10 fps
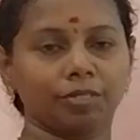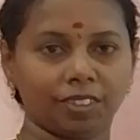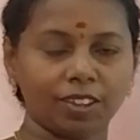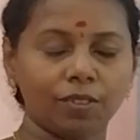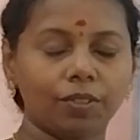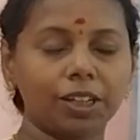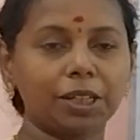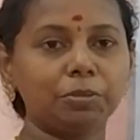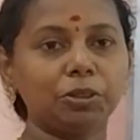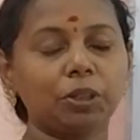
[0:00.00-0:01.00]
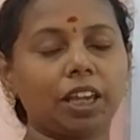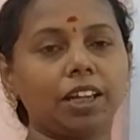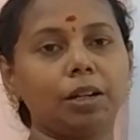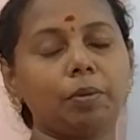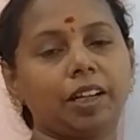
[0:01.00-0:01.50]
Welcome to
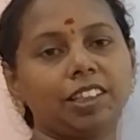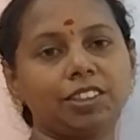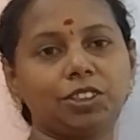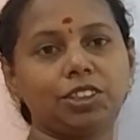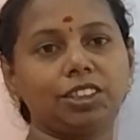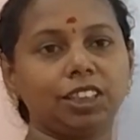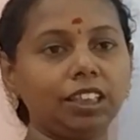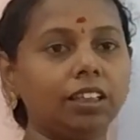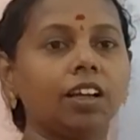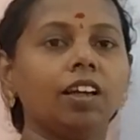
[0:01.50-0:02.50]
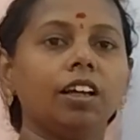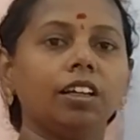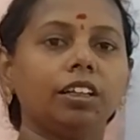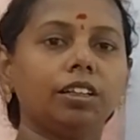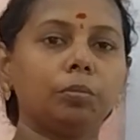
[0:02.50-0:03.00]

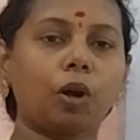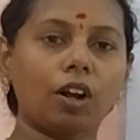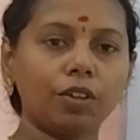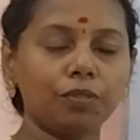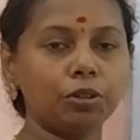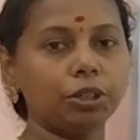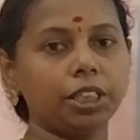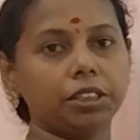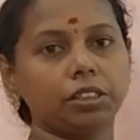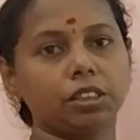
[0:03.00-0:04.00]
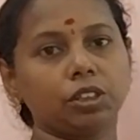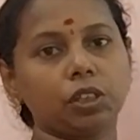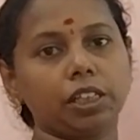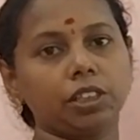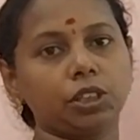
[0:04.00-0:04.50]
KLBiologyNEET. In body fluid and
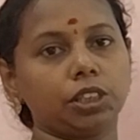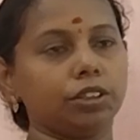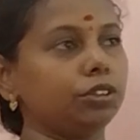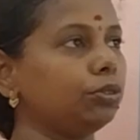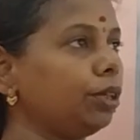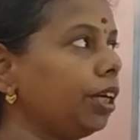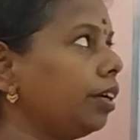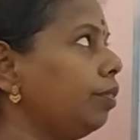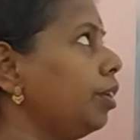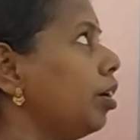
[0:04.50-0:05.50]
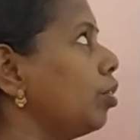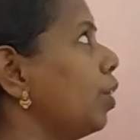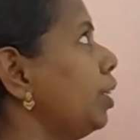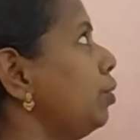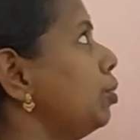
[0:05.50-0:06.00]
circulation, today we are
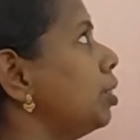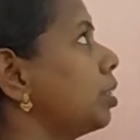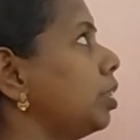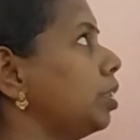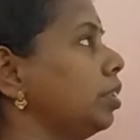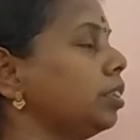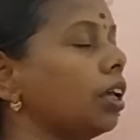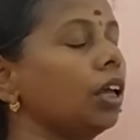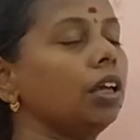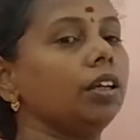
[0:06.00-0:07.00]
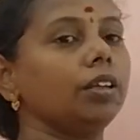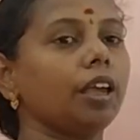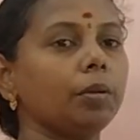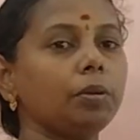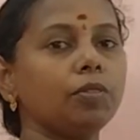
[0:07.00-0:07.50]
going to discuss
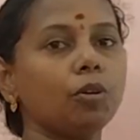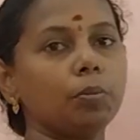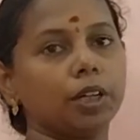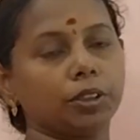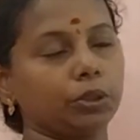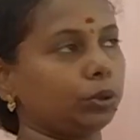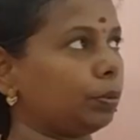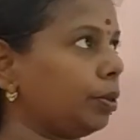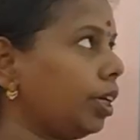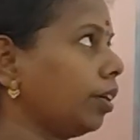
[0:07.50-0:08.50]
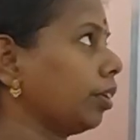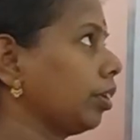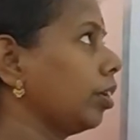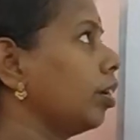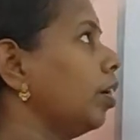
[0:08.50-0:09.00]
ABO blood
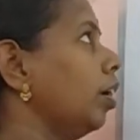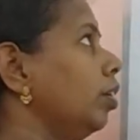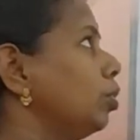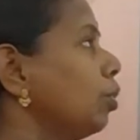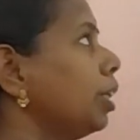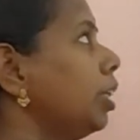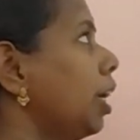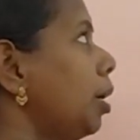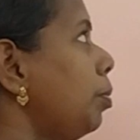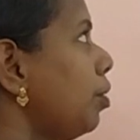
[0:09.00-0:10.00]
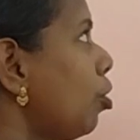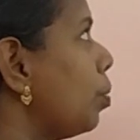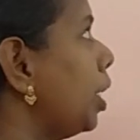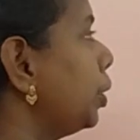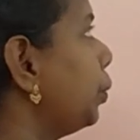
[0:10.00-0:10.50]
grouping. So in ABO
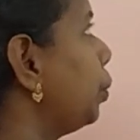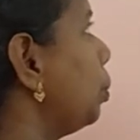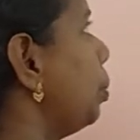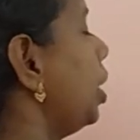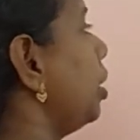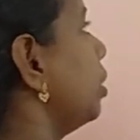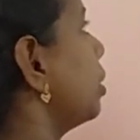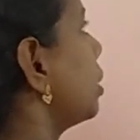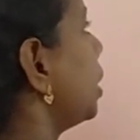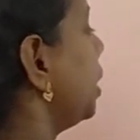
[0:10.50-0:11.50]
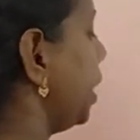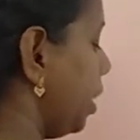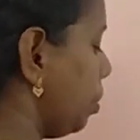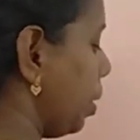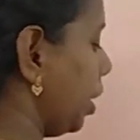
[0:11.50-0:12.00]
blood grouping
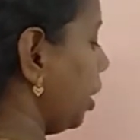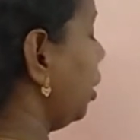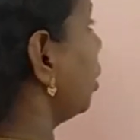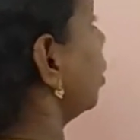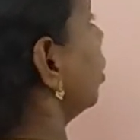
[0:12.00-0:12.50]
studied by